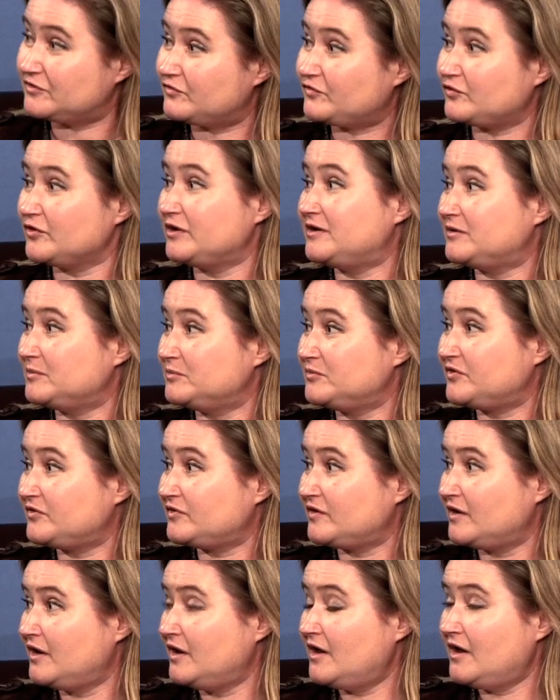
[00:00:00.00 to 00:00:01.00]
of freedoms
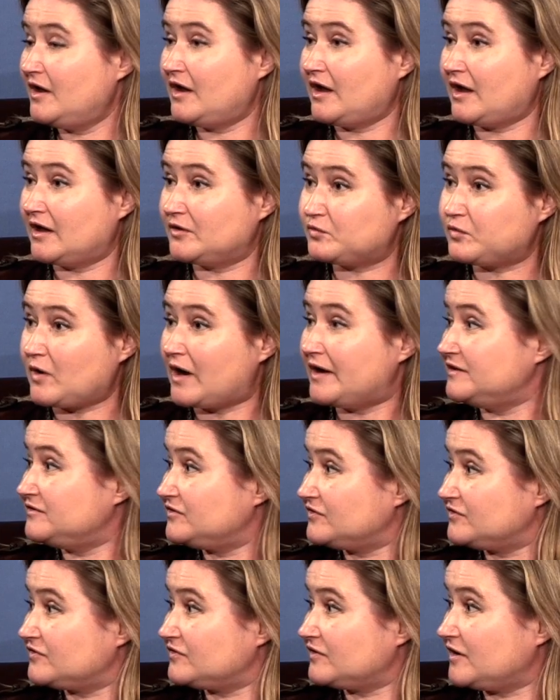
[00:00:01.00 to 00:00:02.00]
and
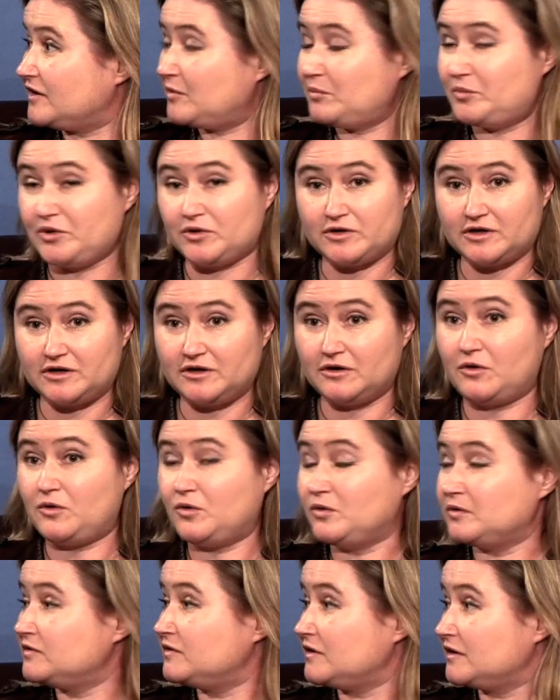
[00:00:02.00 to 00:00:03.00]
rights and ability to
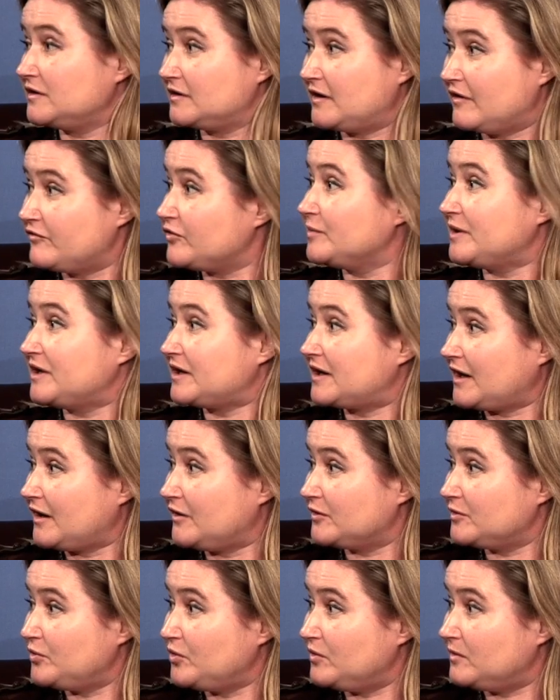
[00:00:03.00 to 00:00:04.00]
hold government
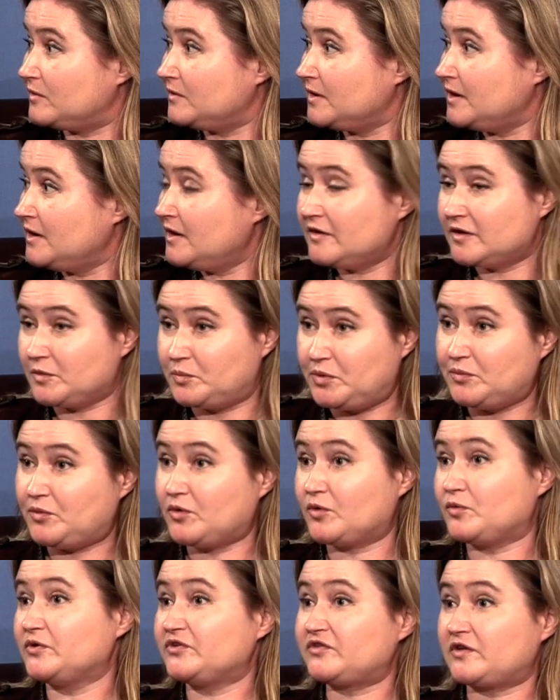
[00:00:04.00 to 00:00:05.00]
accountable that people
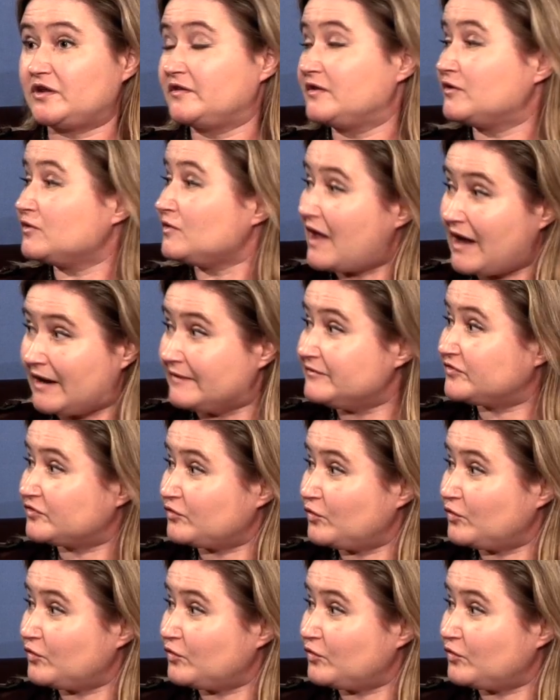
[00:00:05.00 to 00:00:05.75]
are risking their lives